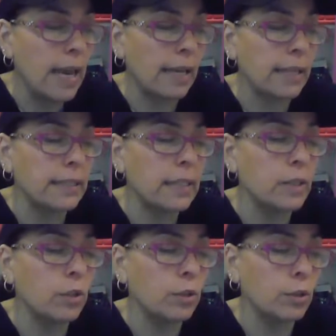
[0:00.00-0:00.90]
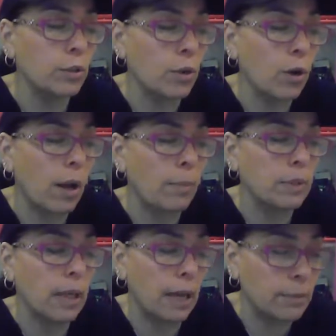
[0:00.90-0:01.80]
and continue to do so a couple
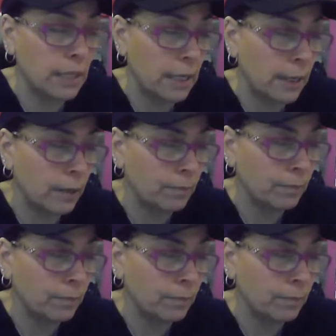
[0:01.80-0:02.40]
times a year.